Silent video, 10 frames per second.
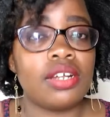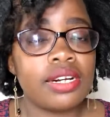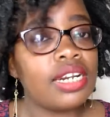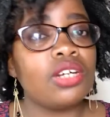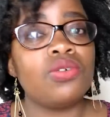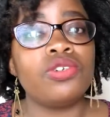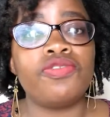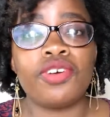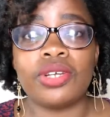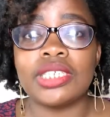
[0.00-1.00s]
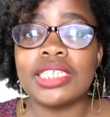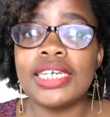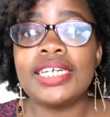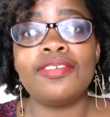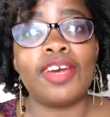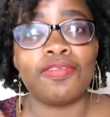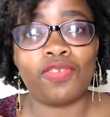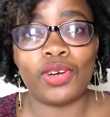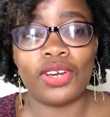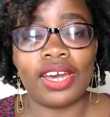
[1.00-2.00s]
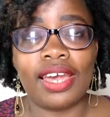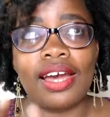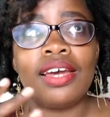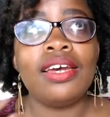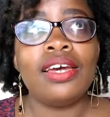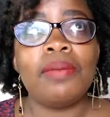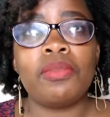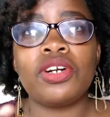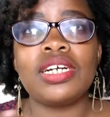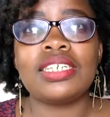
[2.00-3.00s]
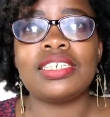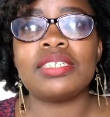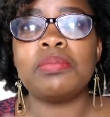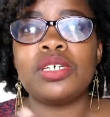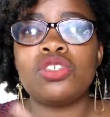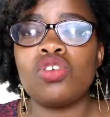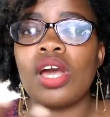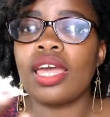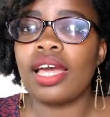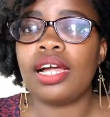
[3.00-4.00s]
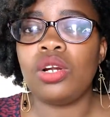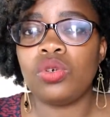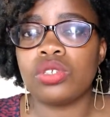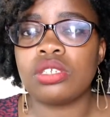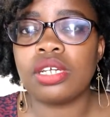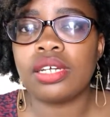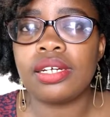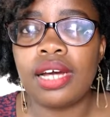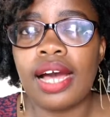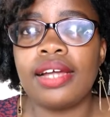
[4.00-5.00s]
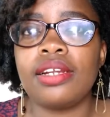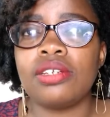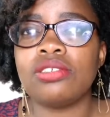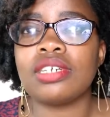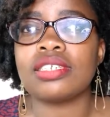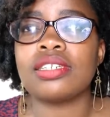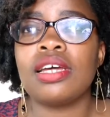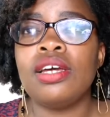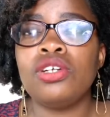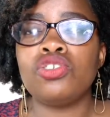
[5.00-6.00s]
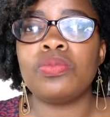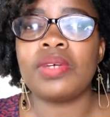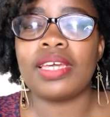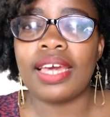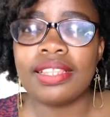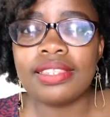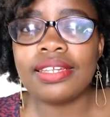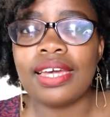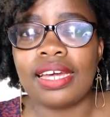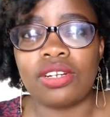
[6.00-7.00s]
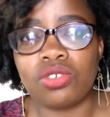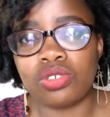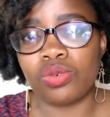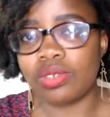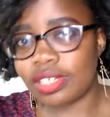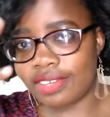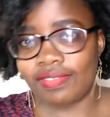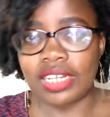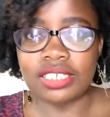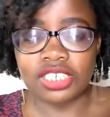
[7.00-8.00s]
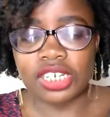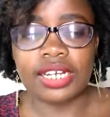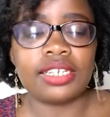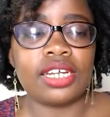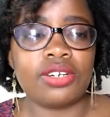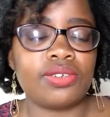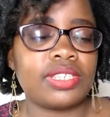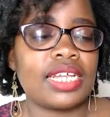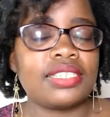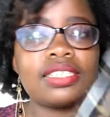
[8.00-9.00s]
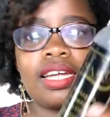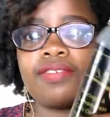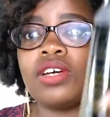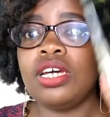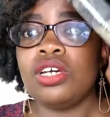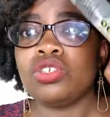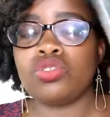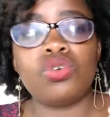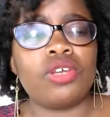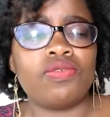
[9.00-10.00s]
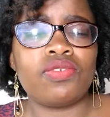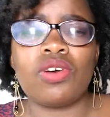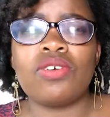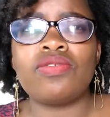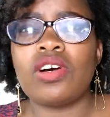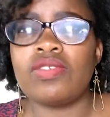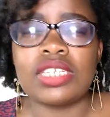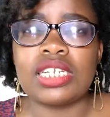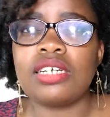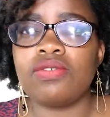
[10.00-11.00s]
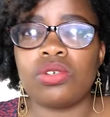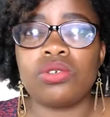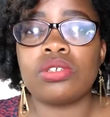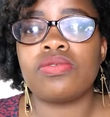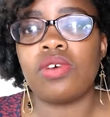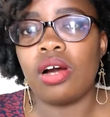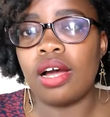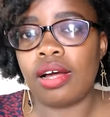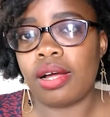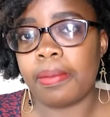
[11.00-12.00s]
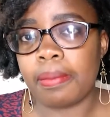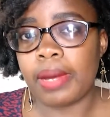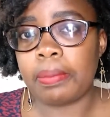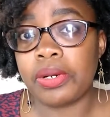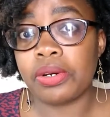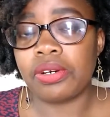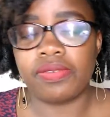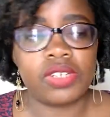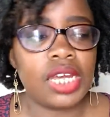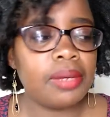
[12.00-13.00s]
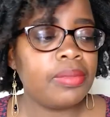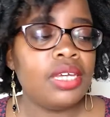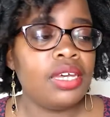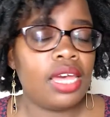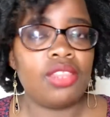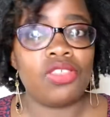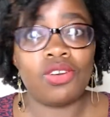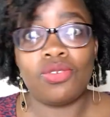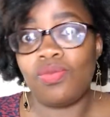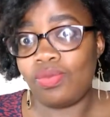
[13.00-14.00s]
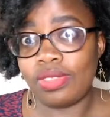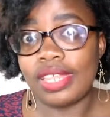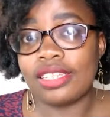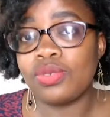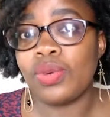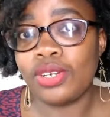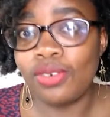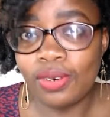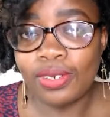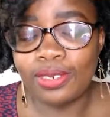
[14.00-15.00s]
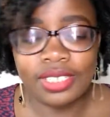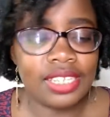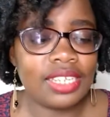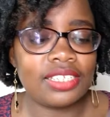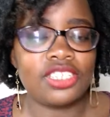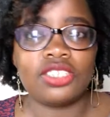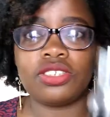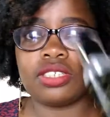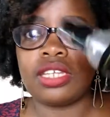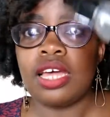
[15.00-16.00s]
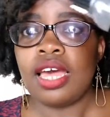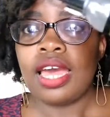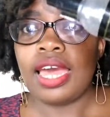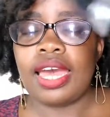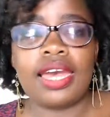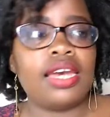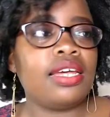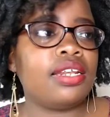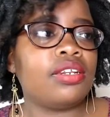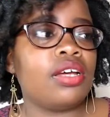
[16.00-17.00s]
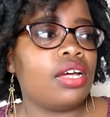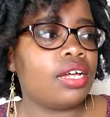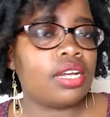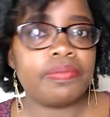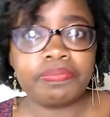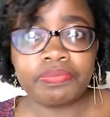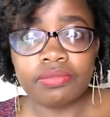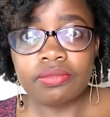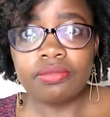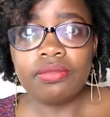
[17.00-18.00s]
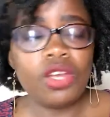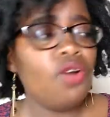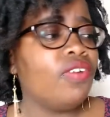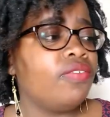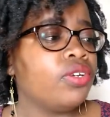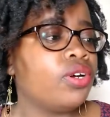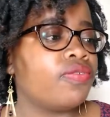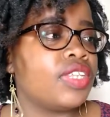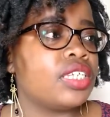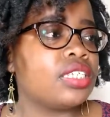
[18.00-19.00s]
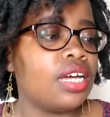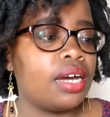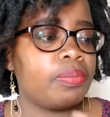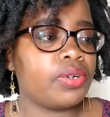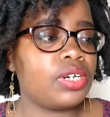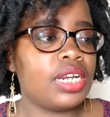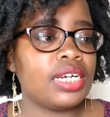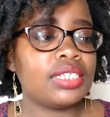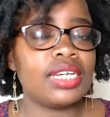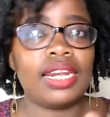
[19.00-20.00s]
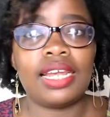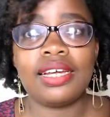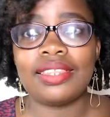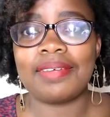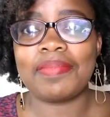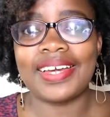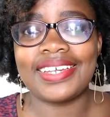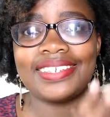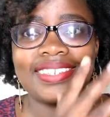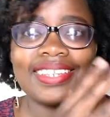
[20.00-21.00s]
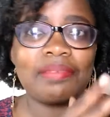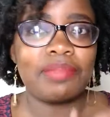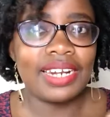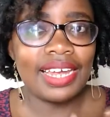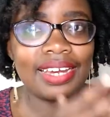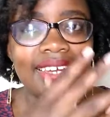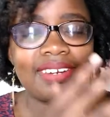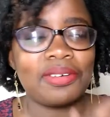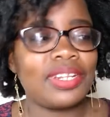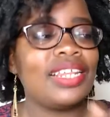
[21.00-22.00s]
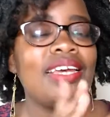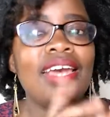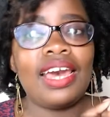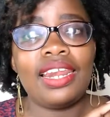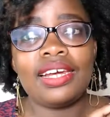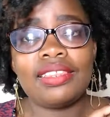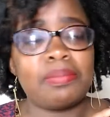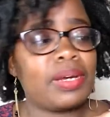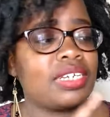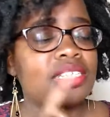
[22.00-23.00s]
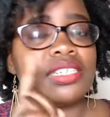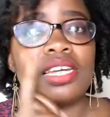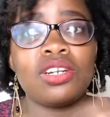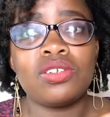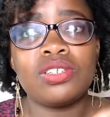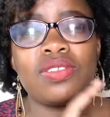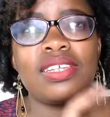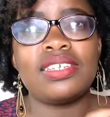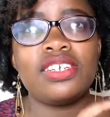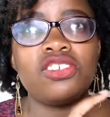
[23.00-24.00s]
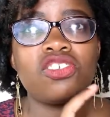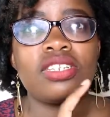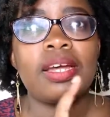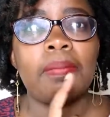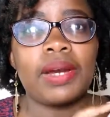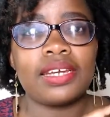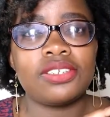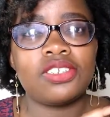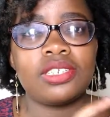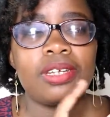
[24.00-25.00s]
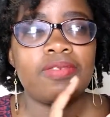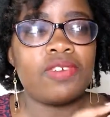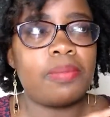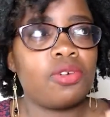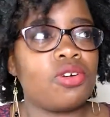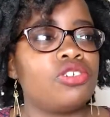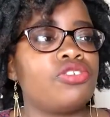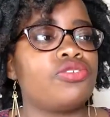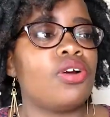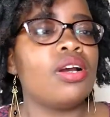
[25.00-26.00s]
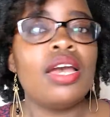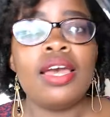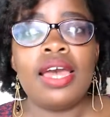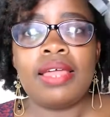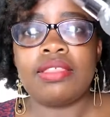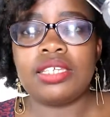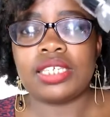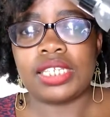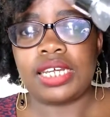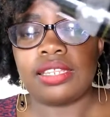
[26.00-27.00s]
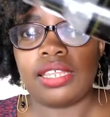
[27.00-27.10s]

really good for your skin and for your hair. Moringa just makes your hair looks just to be healthy, and also give that shine and all that stuff. So if you obviously if you use for a period of time, and then that's when you're going to see the changes. And overview of this product, I like the packaging, the black and all. I like the packaging, and also they changed their packaging, if I'm not wrong. This is like